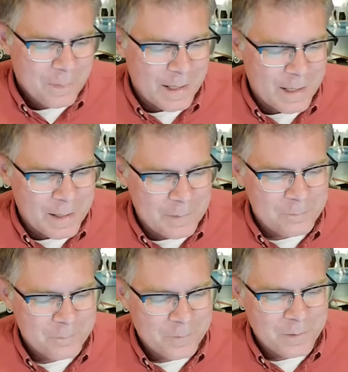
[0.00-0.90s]

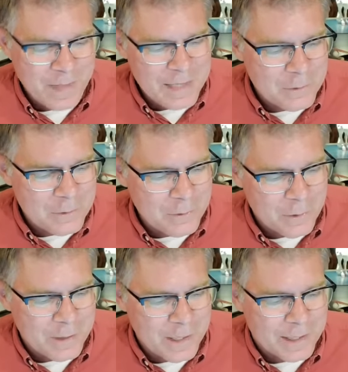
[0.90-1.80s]
Um, thank you,
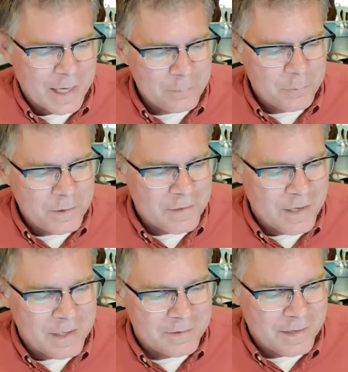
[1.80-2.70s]
though, Nick. I appreciate.